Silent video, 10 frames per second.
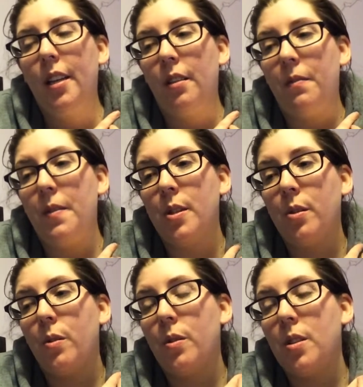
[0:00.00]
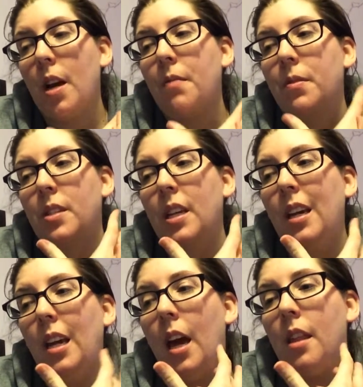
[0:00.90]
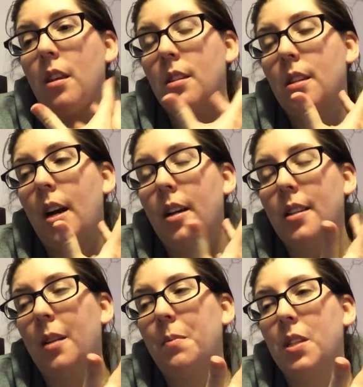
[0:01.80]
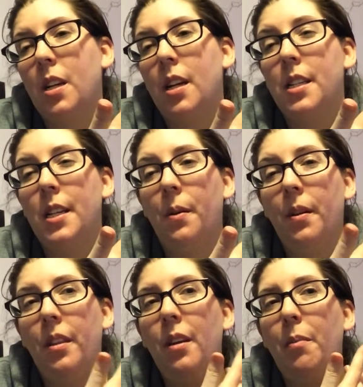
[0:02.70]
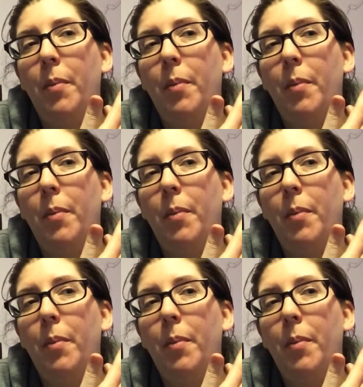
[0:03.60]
the physical stuff was like, yeah, this sucks, and I'm just gonna deal with it.